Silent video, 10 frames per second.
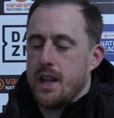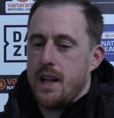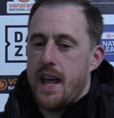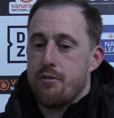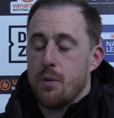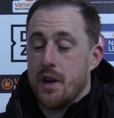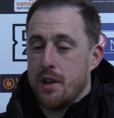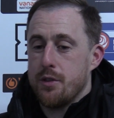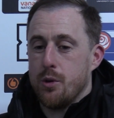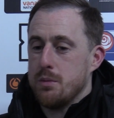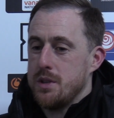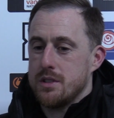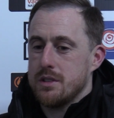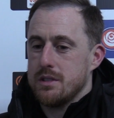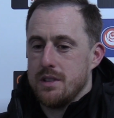Everyone I thought
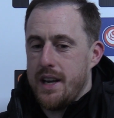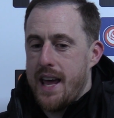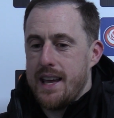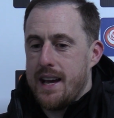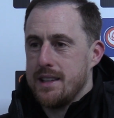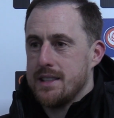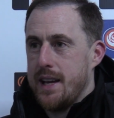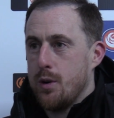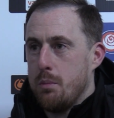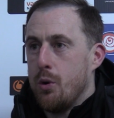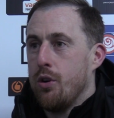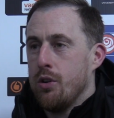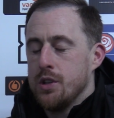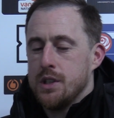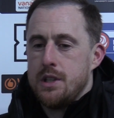was an 8 out of 10 or
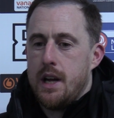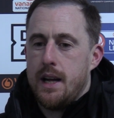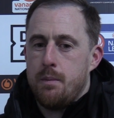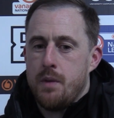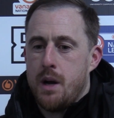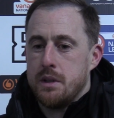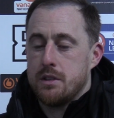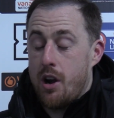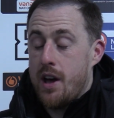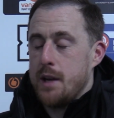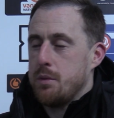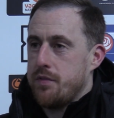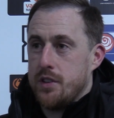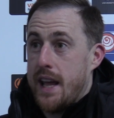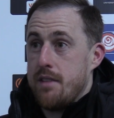more. I'm
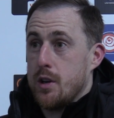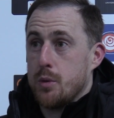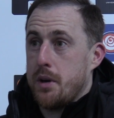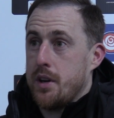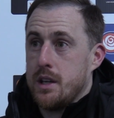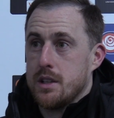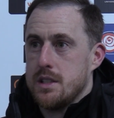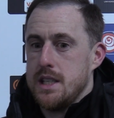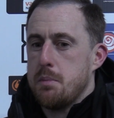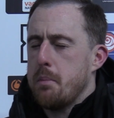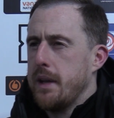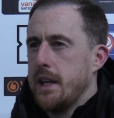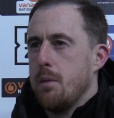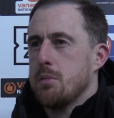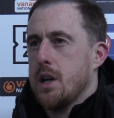delighted for David O'Bonnor, because he's been
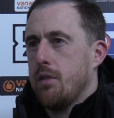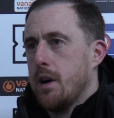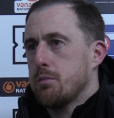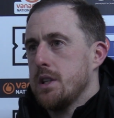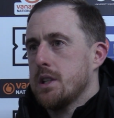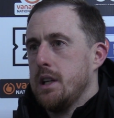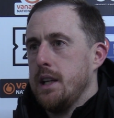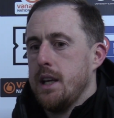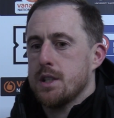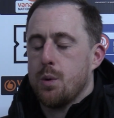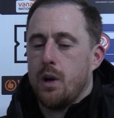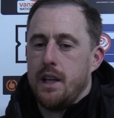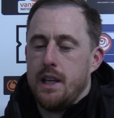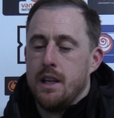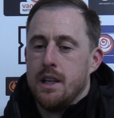beating himself up recently. His
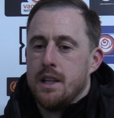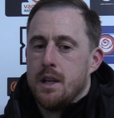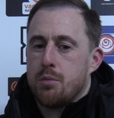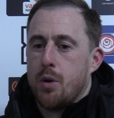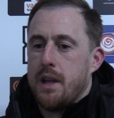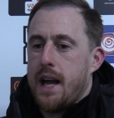quality probably